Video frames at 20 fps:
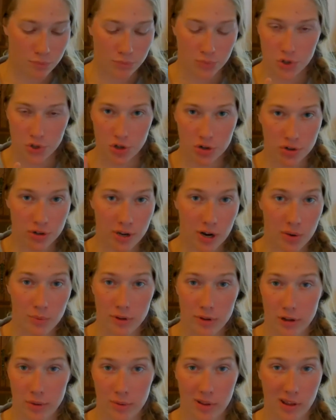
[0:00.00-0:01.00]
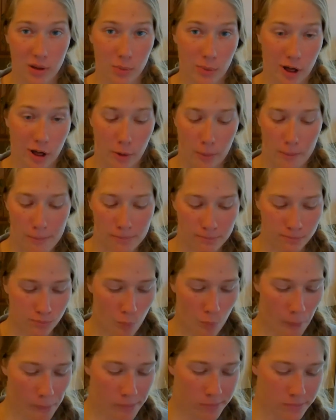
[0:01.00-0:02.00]
Turned out really, really well.
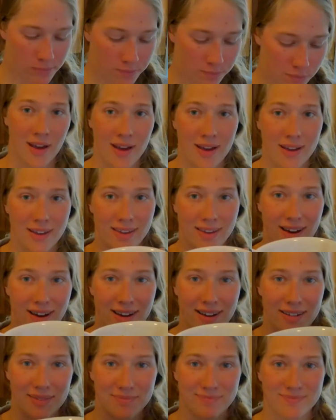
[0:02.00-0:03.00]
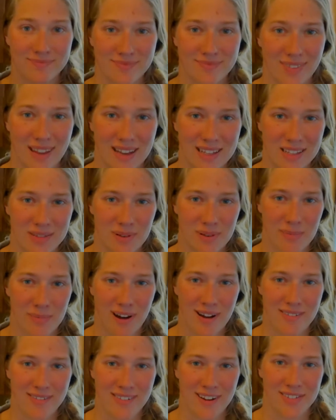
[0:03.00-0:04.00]
Yeah, that's my
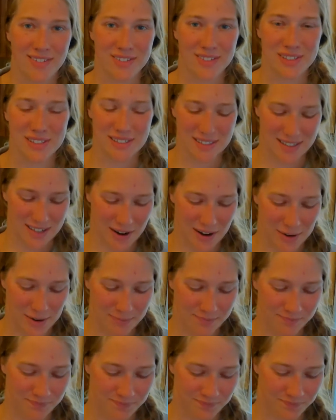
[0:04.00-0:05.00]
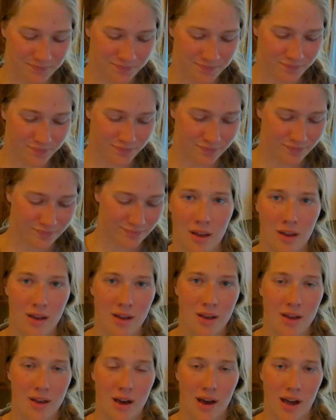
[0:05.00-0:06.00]
pot roast. So
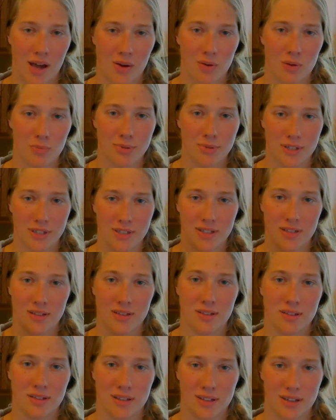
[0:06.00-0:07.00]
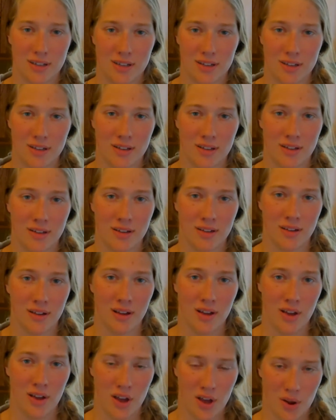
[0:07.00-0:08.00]
I will put the
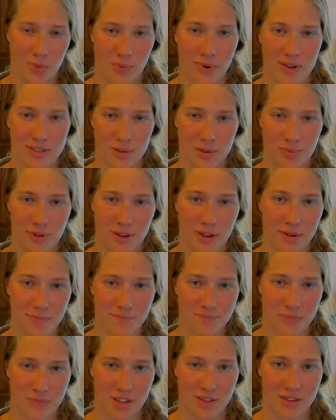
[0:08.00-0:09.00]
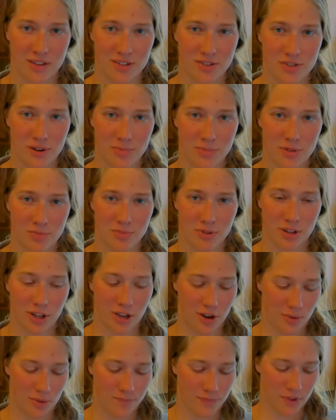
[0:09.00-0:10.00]
recipe in the description
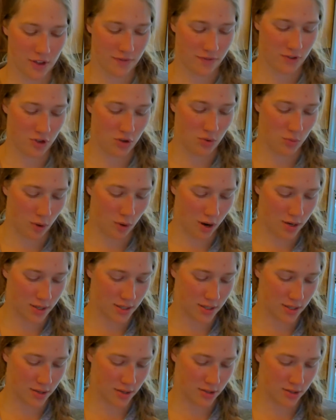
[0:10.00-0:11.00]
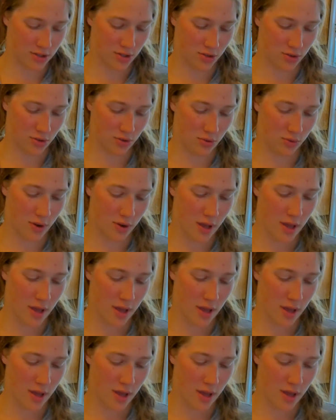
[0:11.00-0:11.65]
below if you want to